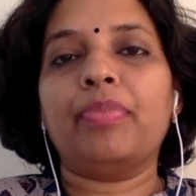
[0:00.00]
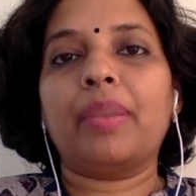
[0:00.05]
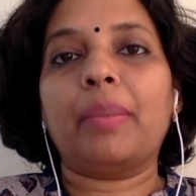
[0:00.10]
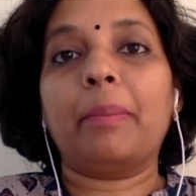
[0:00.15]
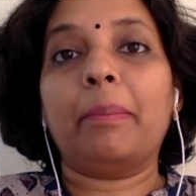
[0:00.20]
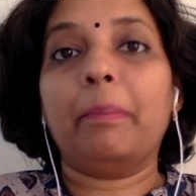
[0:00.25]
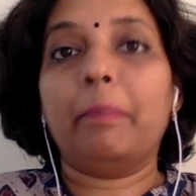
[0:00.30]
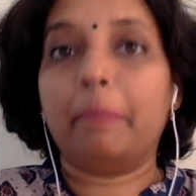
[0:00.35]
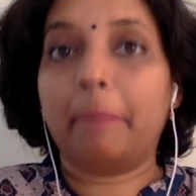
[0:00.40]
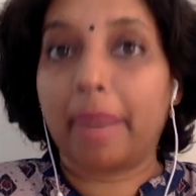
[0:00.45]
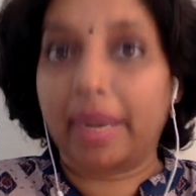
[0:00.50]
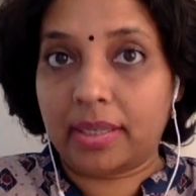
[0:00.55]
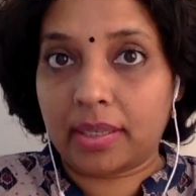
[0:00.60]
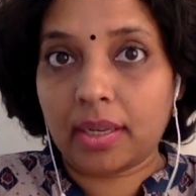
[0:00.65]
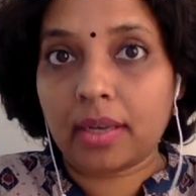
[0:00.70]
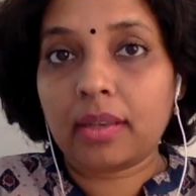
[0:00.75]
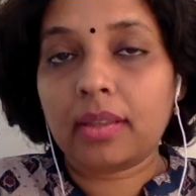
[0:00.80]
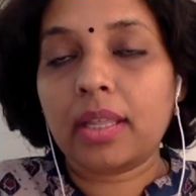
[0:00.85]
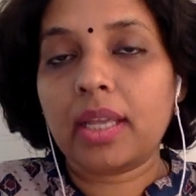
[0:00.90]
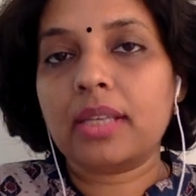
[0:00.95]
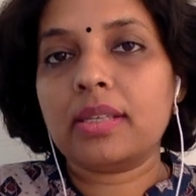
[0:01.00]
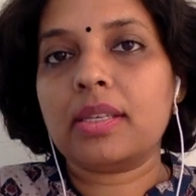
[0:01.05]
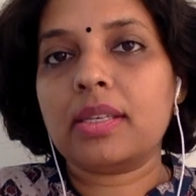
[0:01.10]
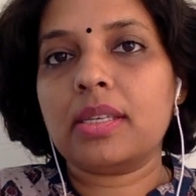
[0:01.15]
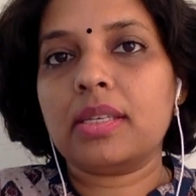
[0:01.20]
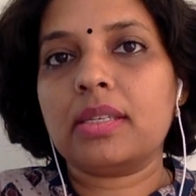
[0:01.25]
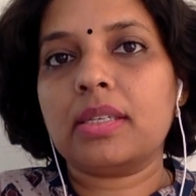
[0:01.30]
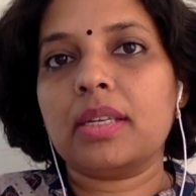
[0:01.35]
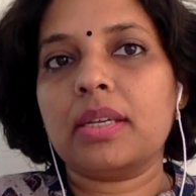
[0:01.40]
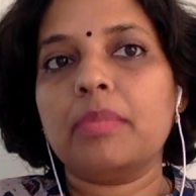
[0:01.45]
better their
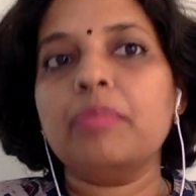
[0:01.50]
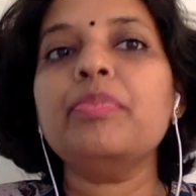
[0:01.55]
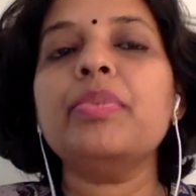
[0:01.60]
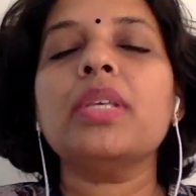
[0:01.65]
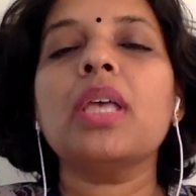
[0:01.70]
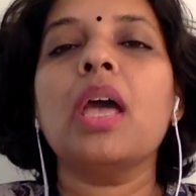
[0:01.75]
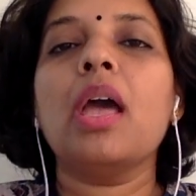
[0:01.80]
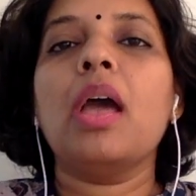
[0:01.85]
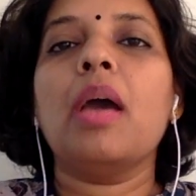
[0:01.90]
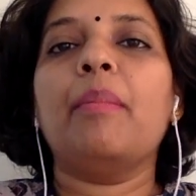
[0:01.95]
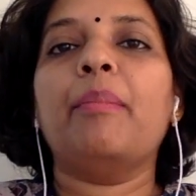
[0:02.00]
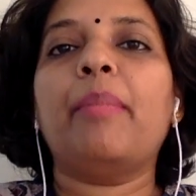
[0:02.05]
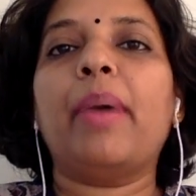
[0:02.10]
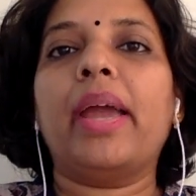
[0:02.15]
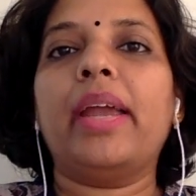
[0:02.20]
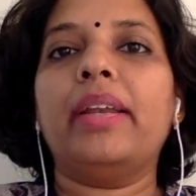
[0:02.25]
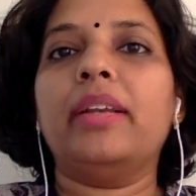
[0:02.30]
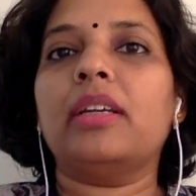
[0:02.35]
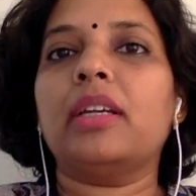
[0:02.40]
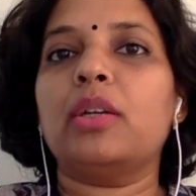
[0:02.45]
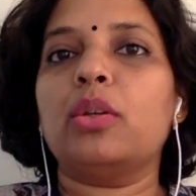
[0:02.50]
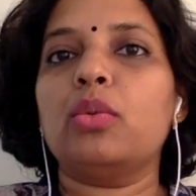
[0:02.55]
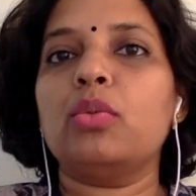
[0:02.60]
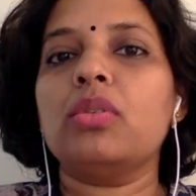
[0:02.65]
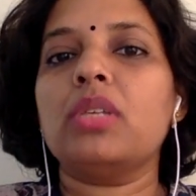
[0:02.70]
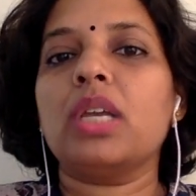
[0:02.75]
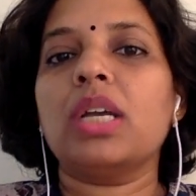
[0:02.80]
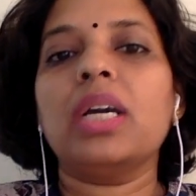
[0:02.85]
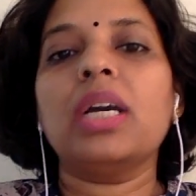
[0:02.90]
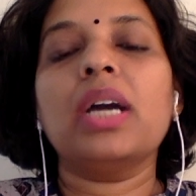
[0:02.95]
systems by
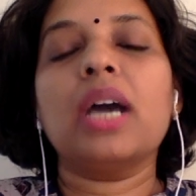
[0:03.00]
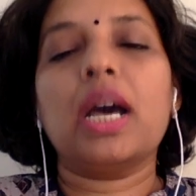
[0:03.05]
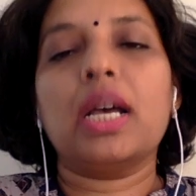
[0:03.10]
introducing